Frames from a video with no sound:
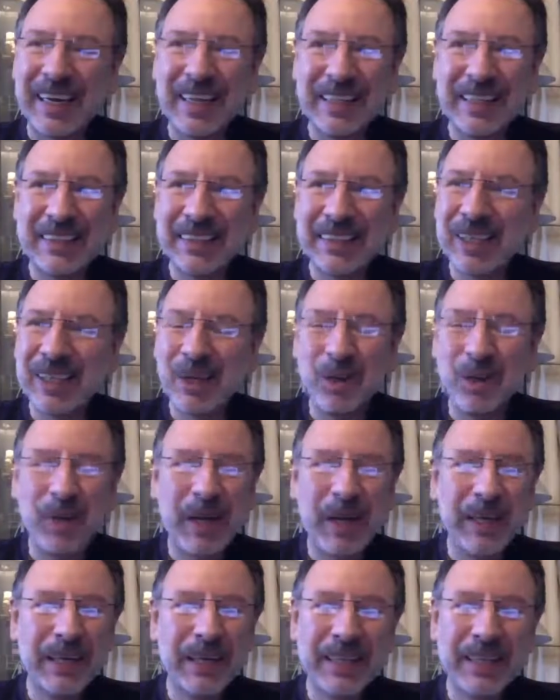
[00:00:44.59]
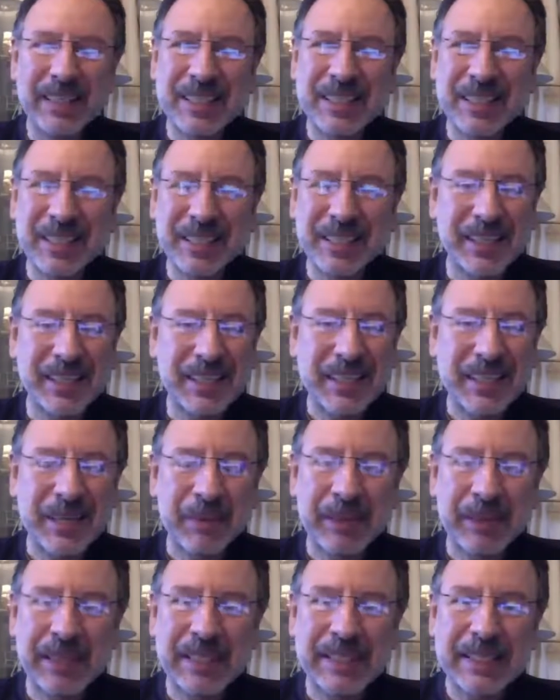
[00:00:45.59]
You know what? It's just there's
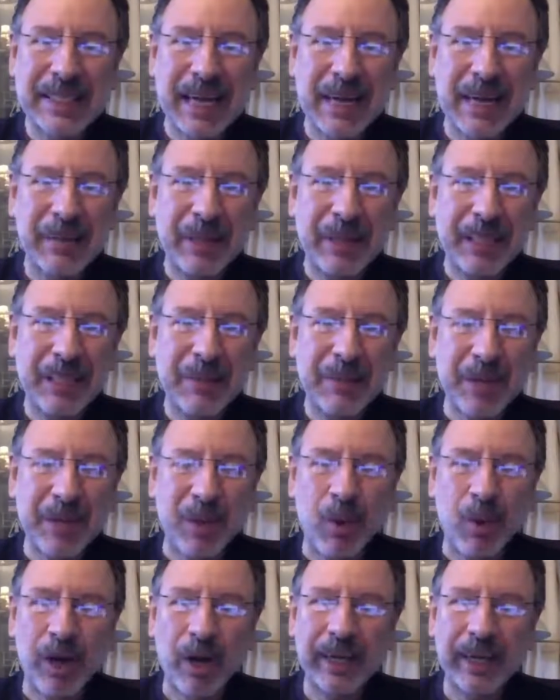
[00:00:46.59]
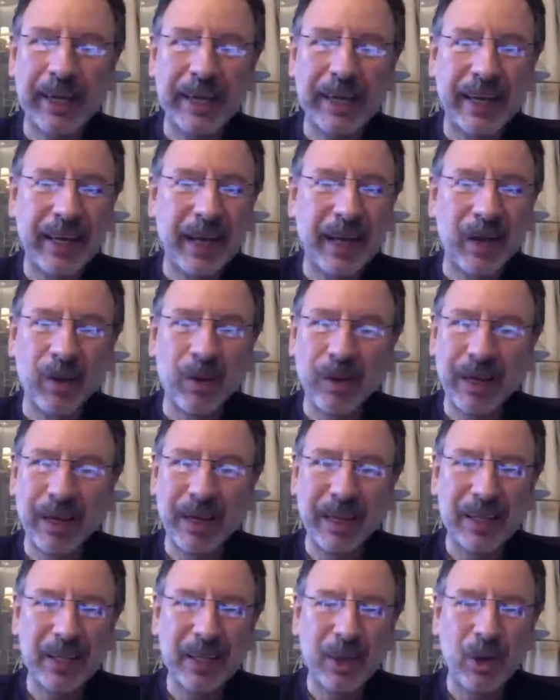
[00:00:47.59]
something inside of me that keeps on wanting to get out,
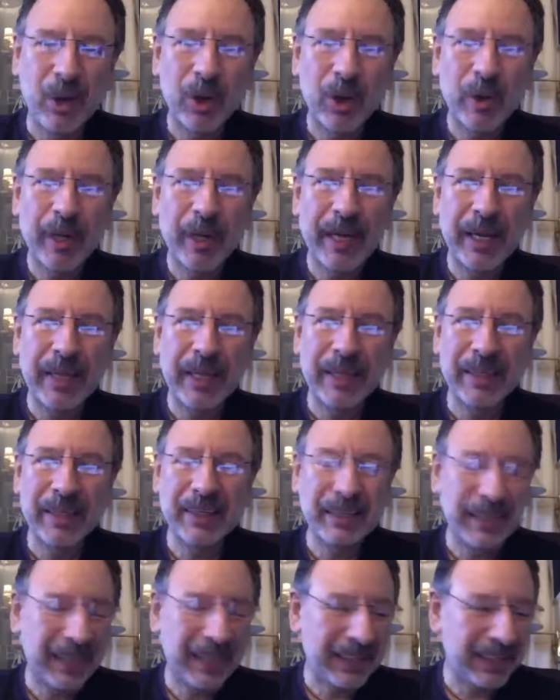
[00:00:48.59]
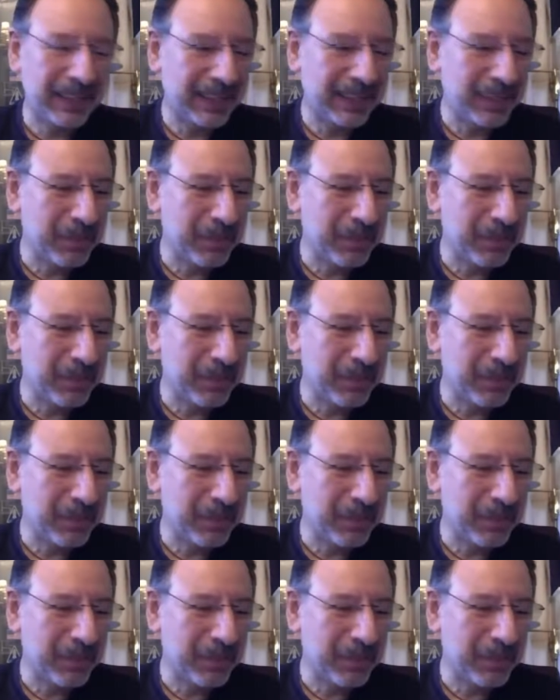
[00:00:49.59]
and the only way I can keep